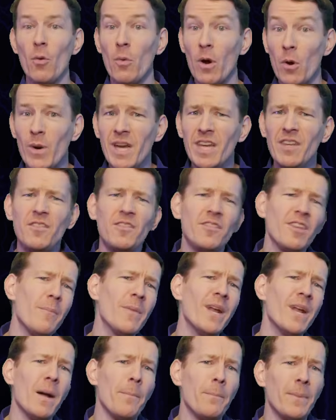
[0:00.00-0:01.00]
where we
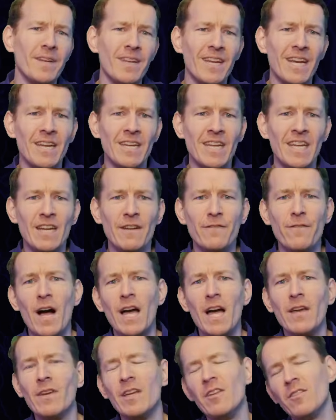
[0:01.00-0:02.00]
summon up the D&D
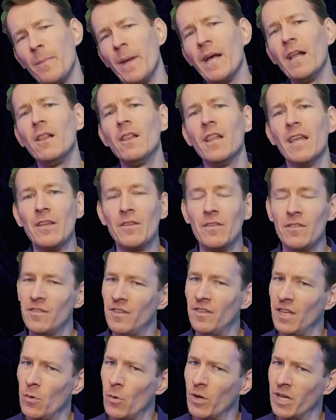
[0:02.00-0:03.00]
5e spell and
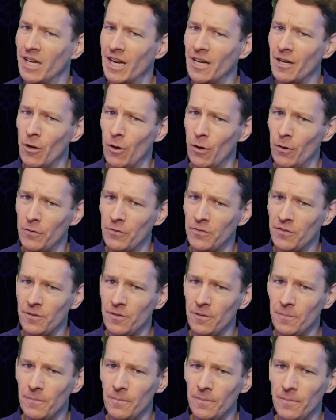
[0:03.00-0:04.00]
see what it unearths.
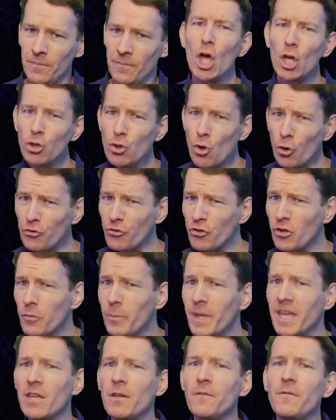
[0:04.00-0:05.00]
Not to
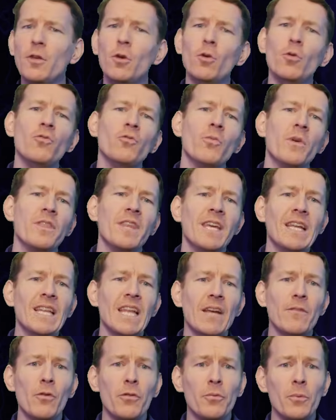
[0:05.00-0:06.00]
be confused with the
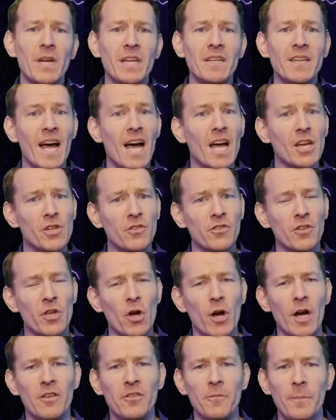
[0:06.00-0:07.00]
level 3 Tasha's
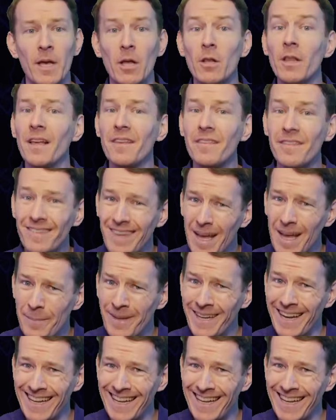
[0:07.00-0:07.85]
Guide spell, Summon